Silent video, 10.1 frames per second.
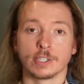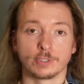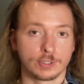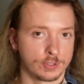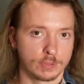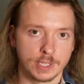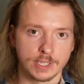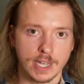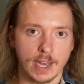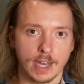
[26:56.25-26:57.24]
your social
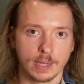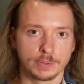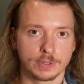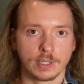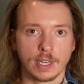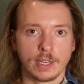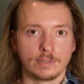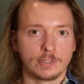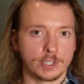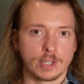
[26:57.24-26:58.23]
media apps,
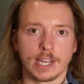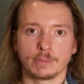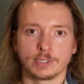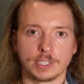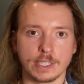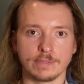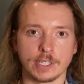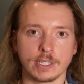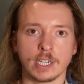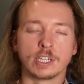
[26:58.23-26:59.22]
video games,
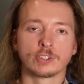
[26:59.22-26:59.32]
TV,